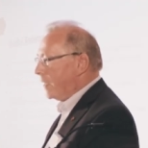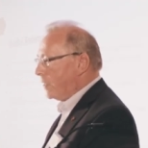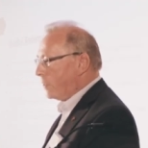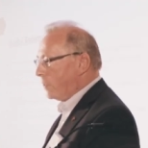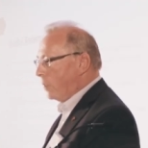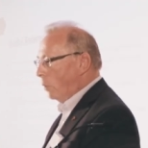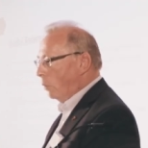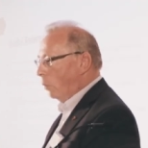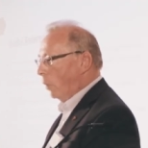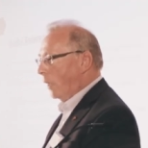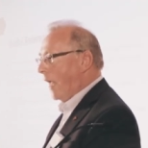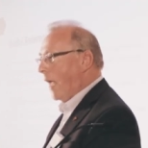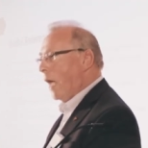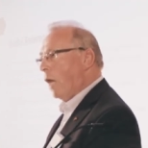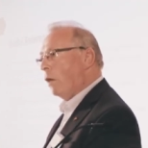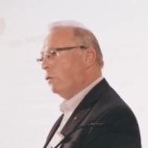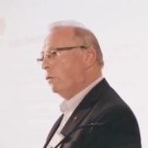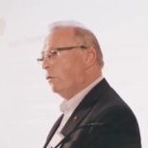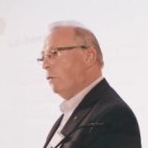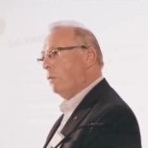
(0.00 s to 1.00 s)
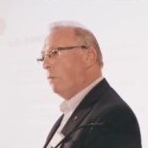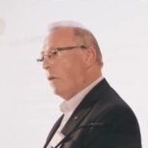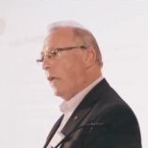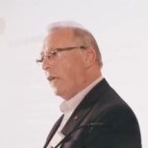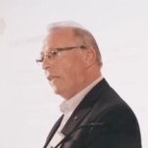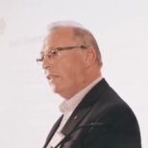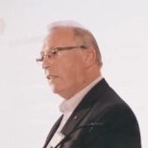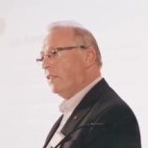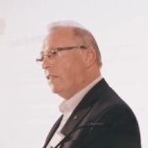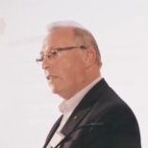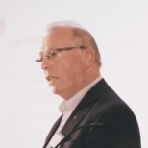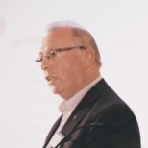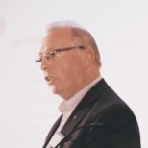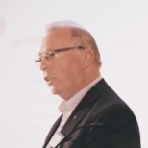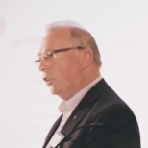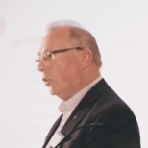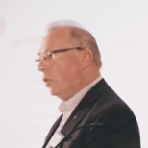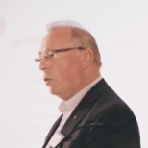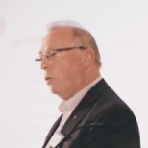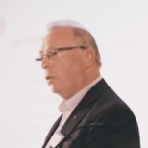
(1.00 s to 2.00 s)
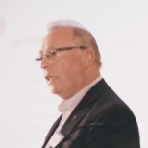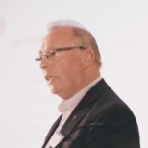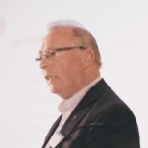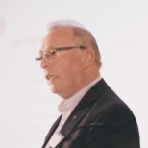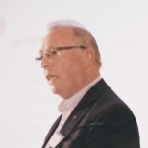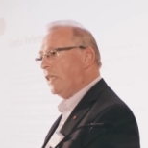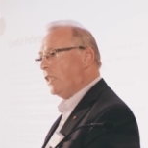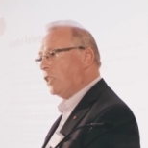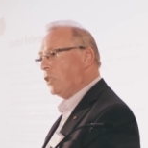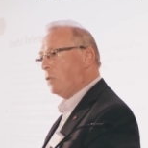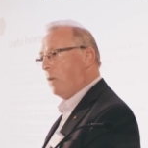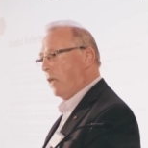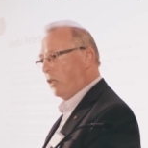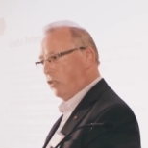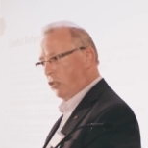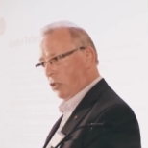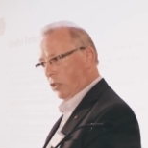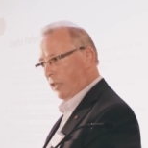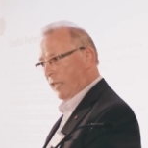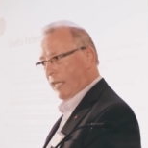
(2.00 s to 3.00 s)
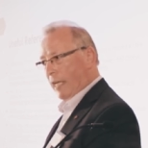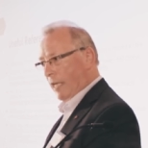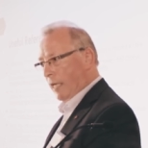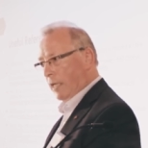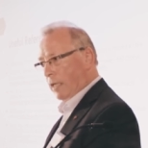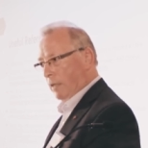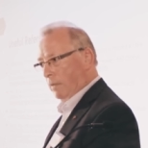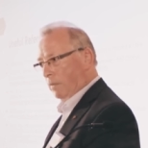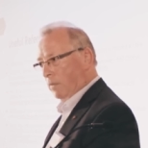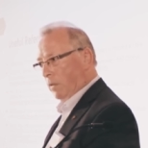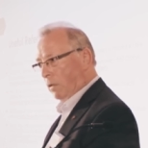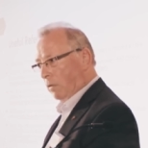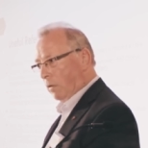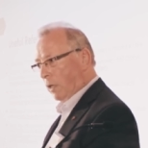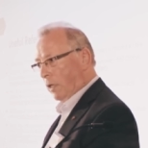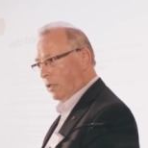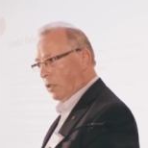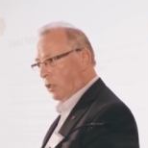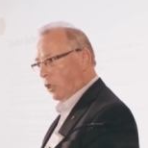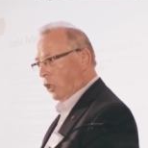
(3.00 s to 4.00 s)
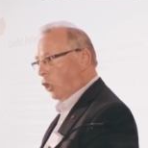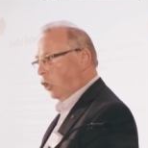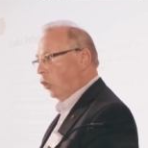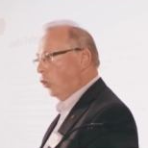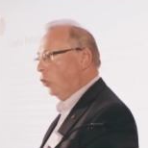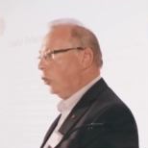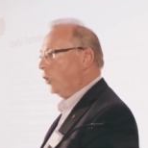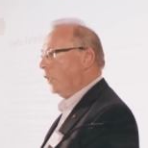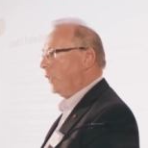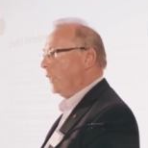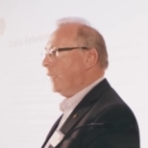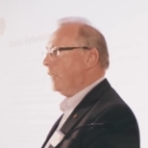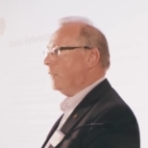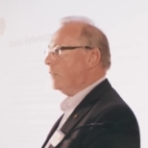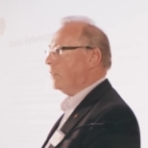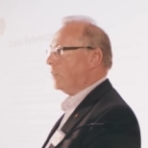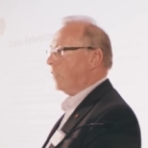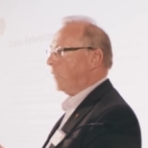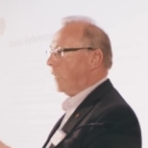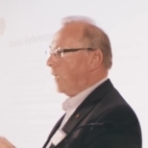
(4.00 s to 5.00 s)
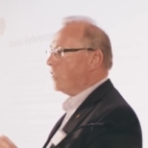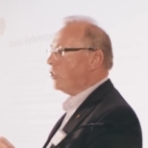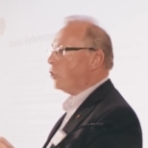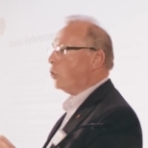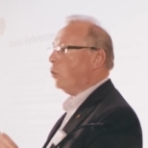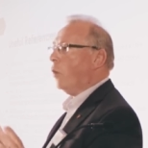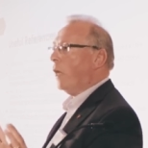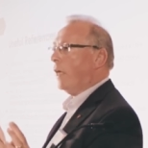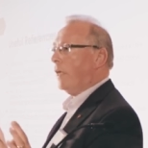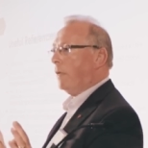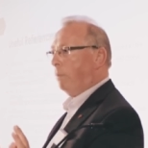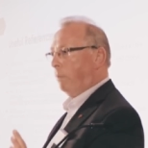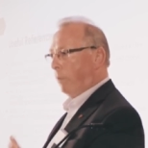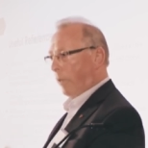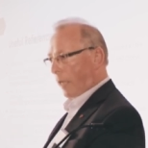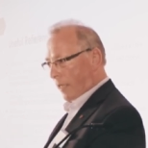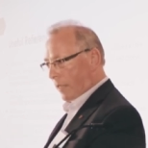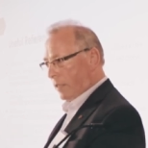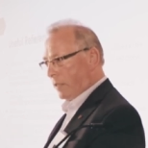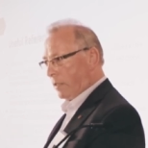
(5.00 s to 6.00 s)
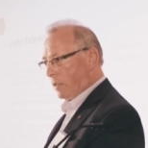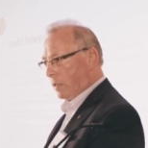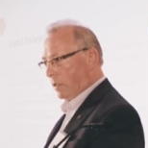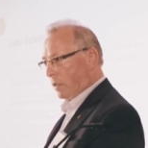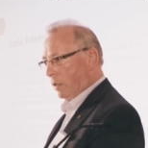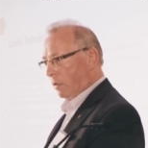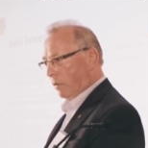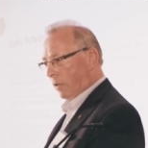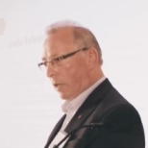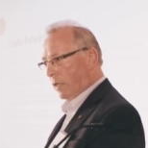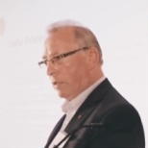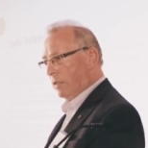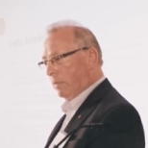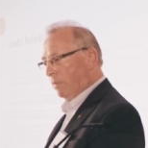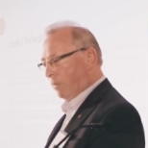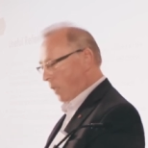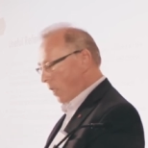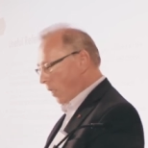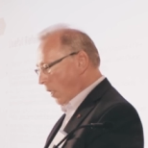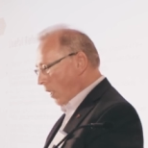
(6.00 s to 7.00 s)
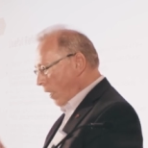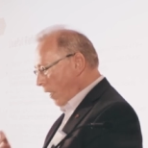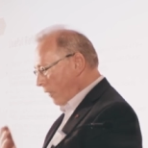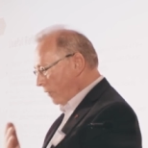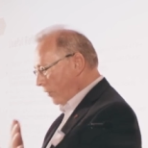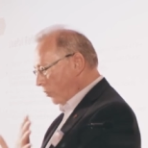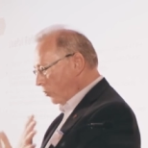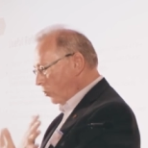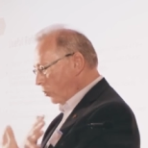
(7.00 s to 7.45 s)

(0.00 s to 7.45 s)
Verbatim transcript: is, well, how do I practice it? You don't need any special gear, right? All you need is a nice quiet place, right? If you